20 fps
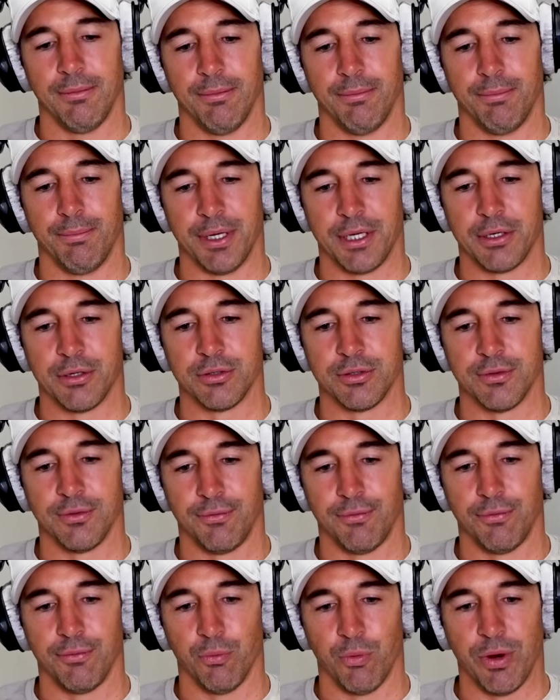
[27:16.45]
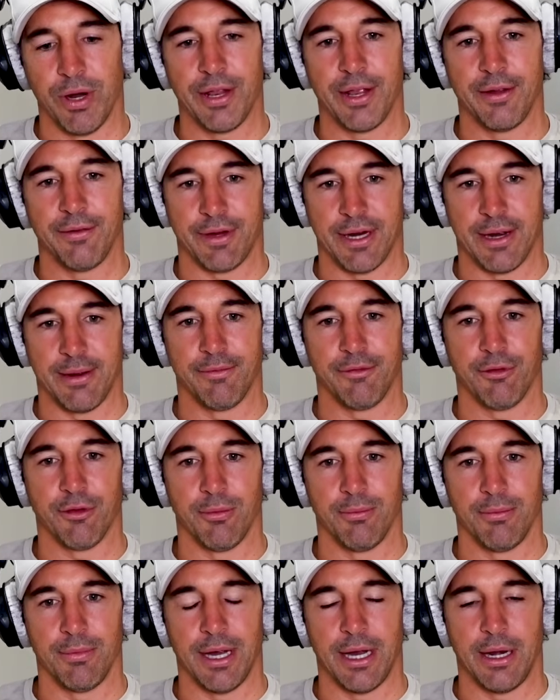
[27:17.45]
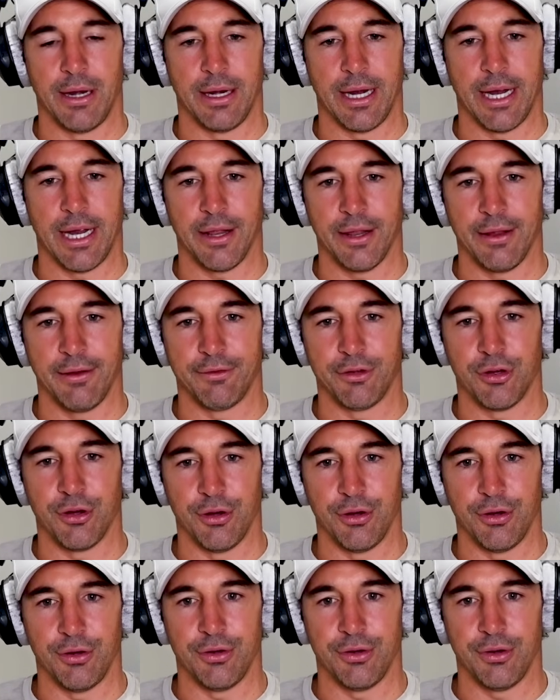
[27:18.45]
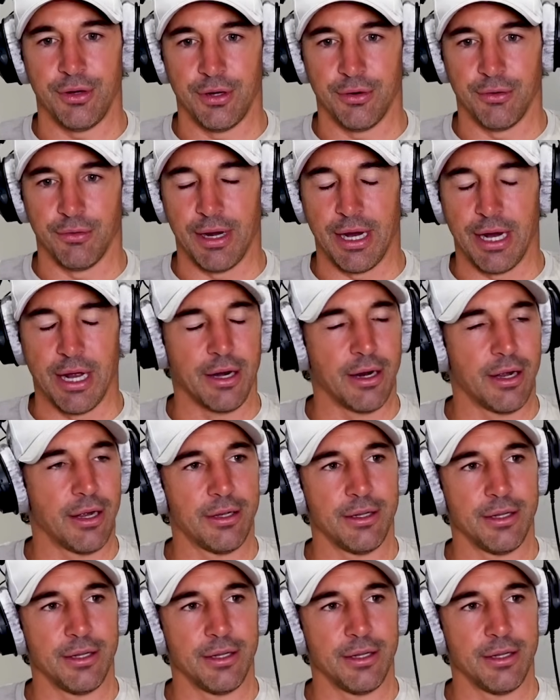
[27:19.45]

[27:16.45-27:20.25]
because of where they've come from and how they've turned it around.